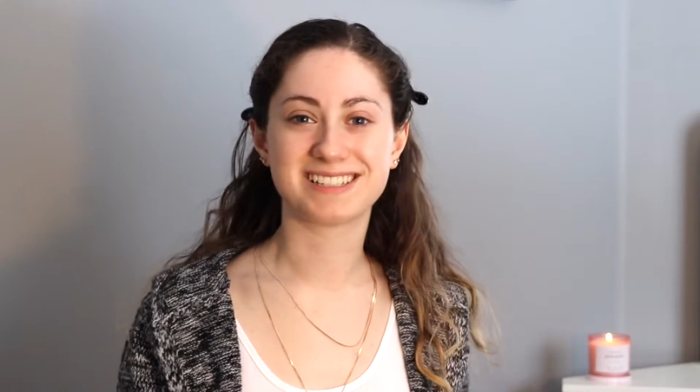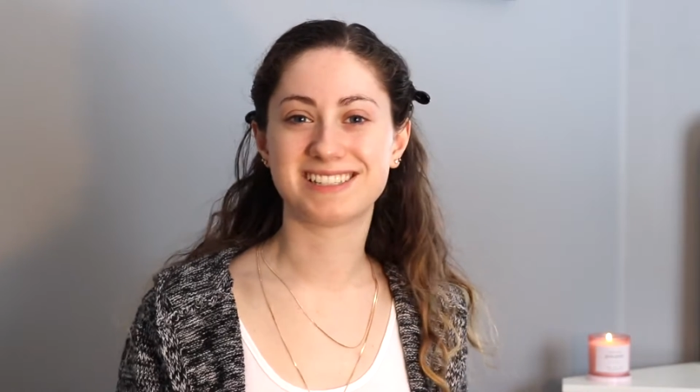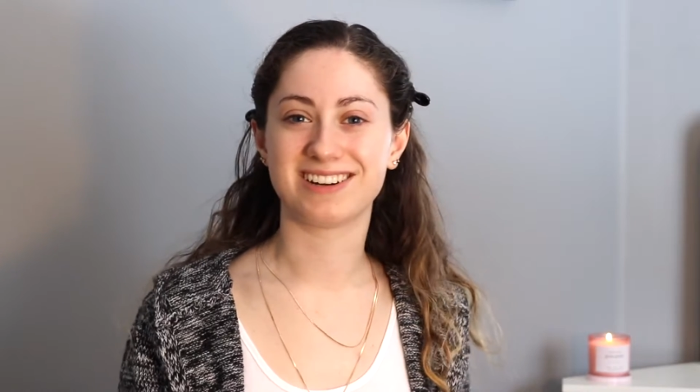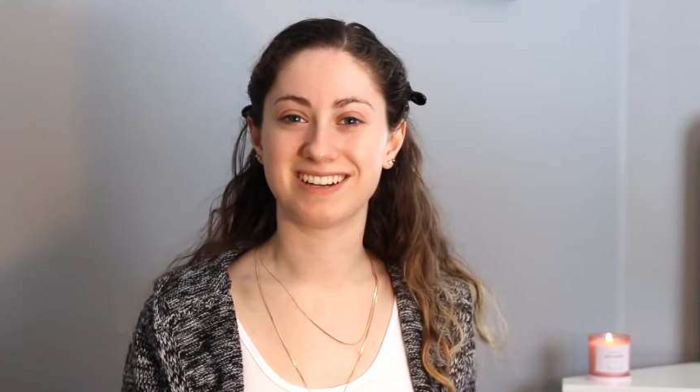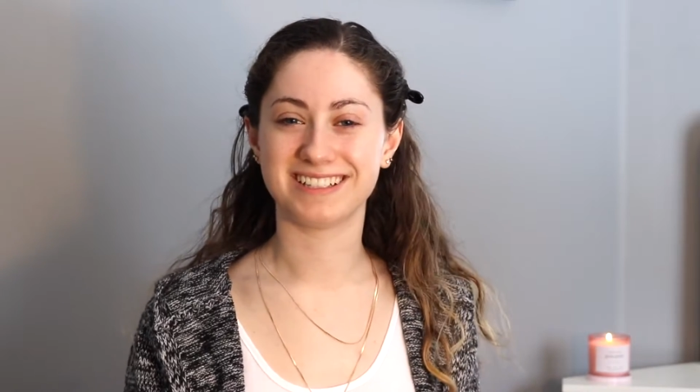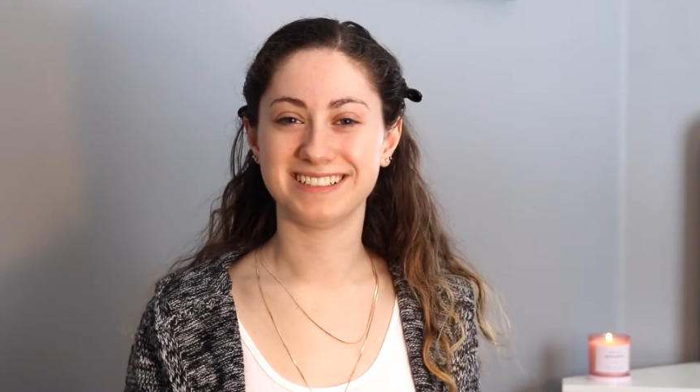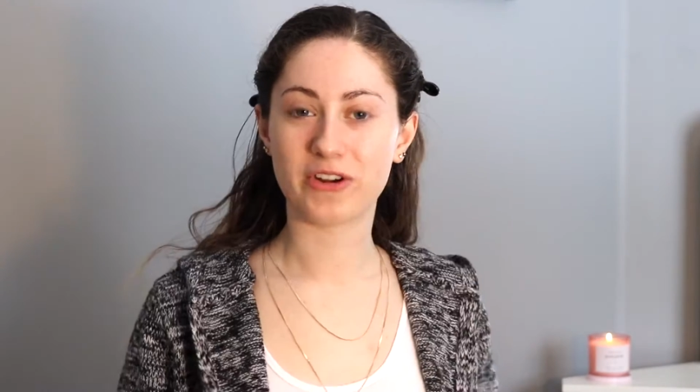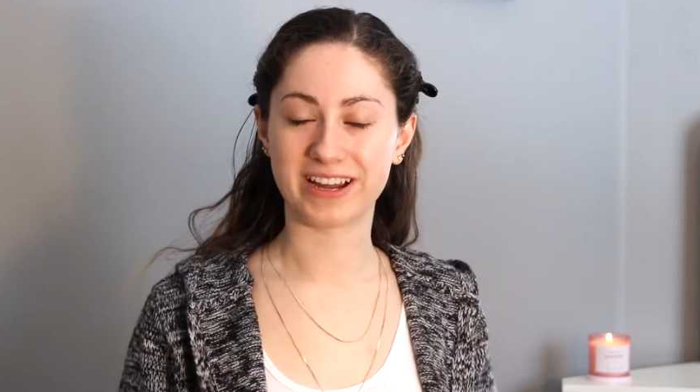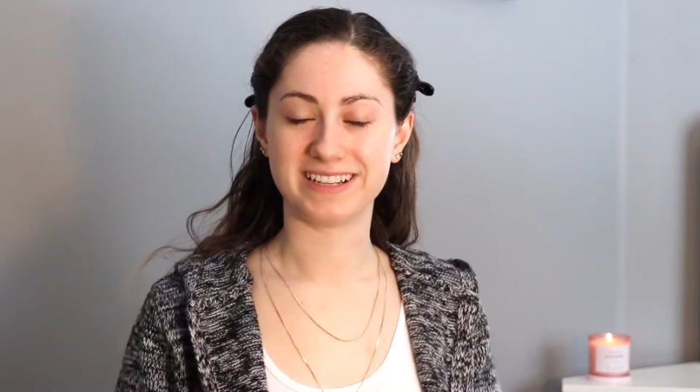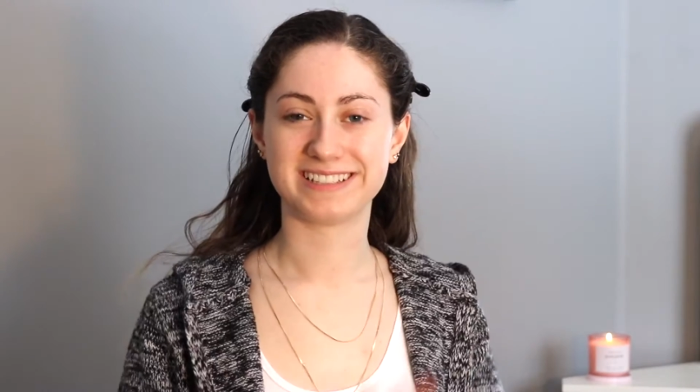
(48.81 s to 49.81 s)
get started.
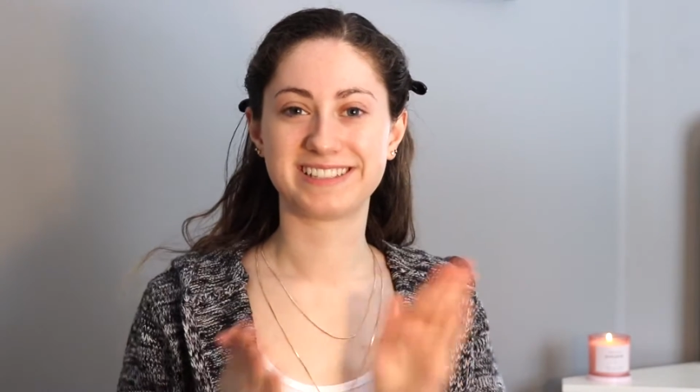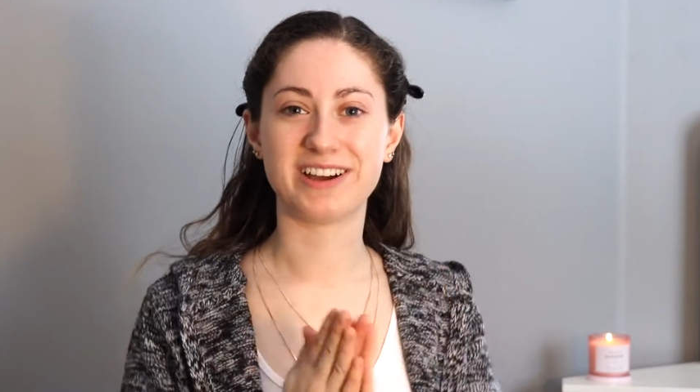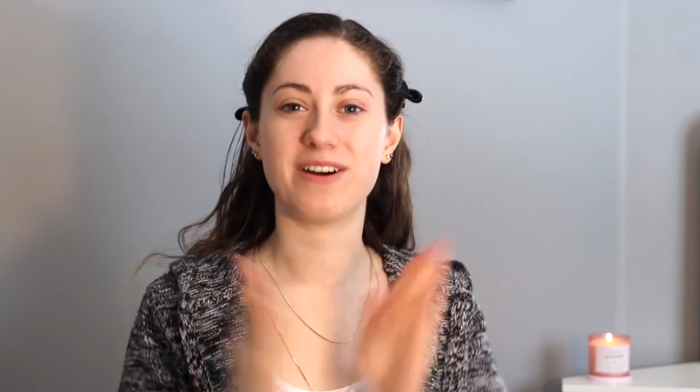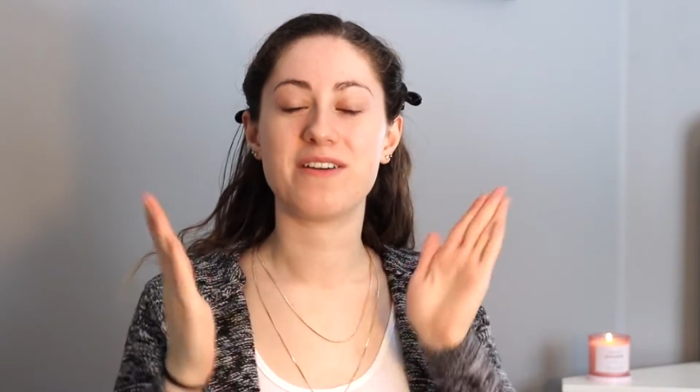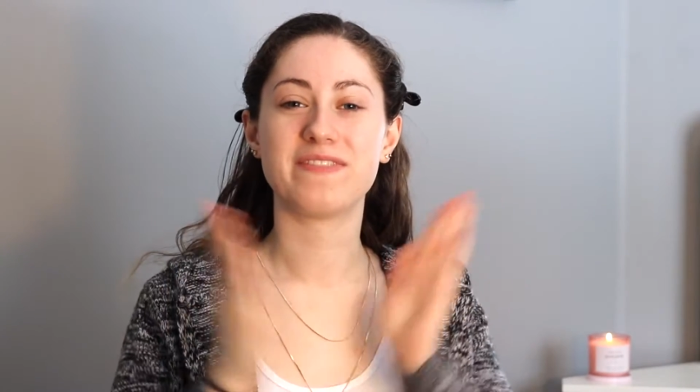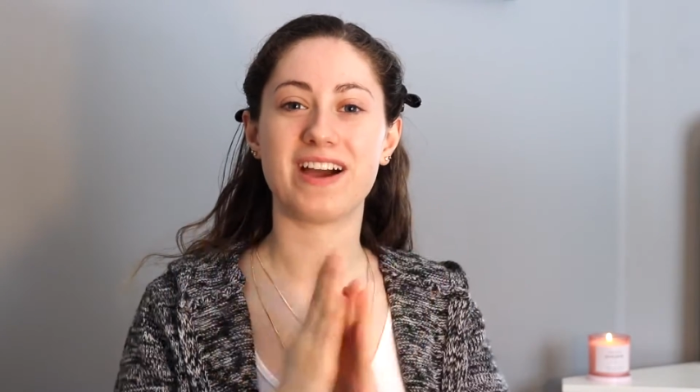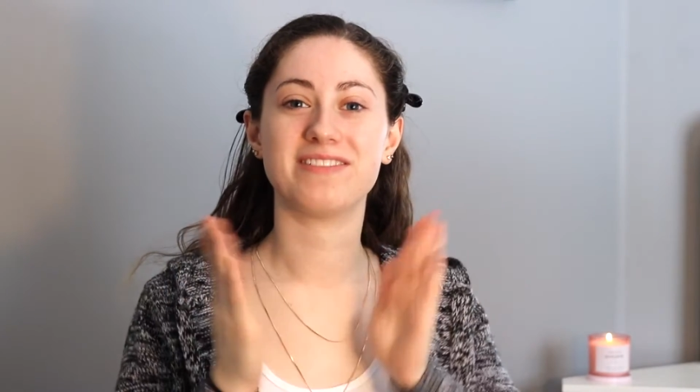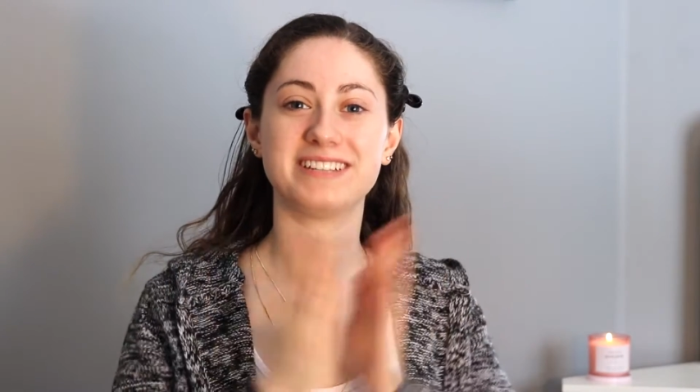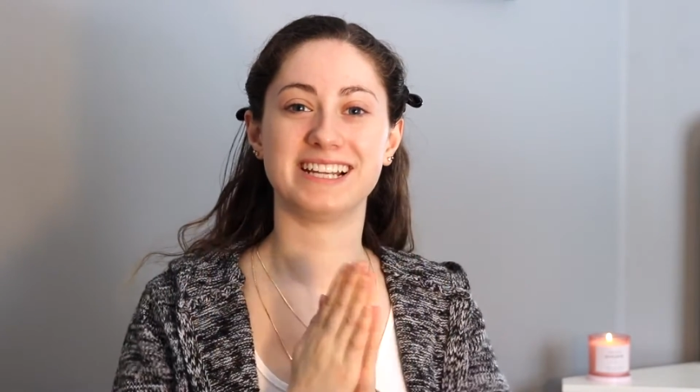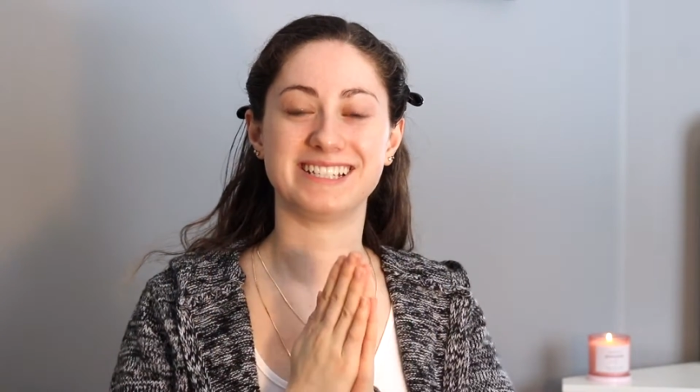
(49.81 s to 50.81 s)
Okay, so
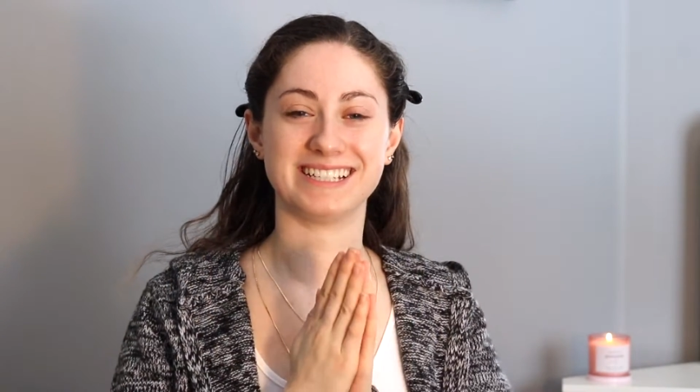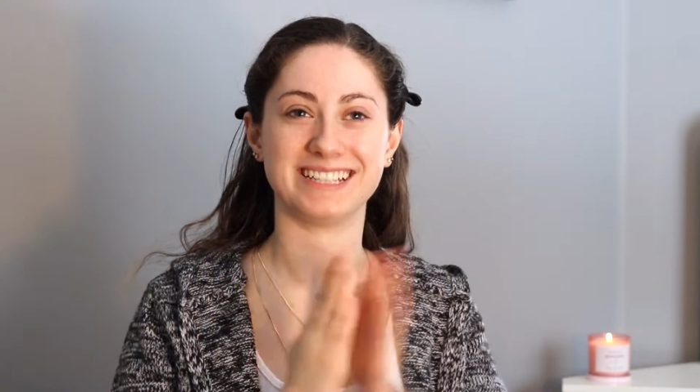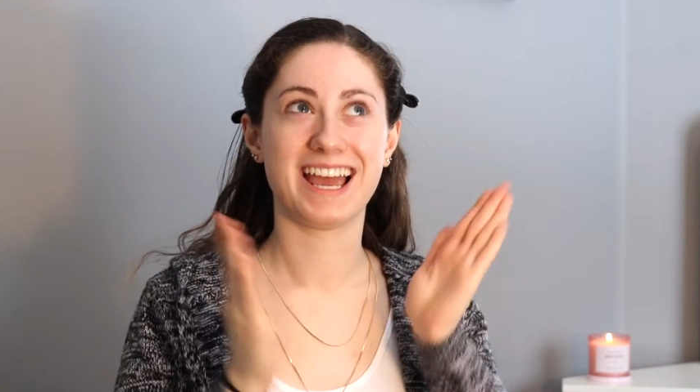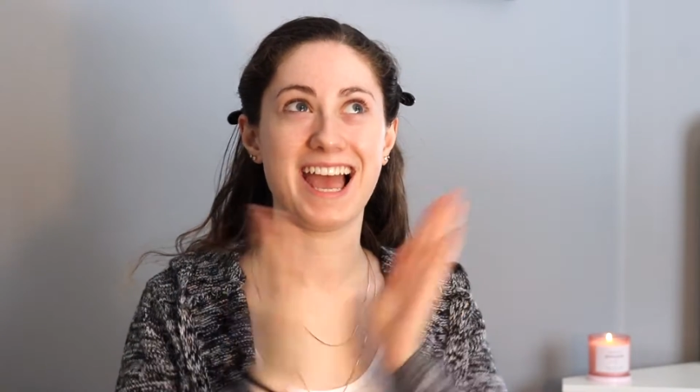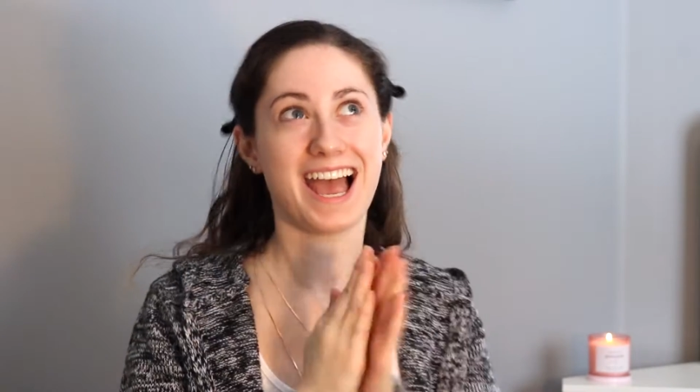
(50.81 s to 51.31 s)
foundation.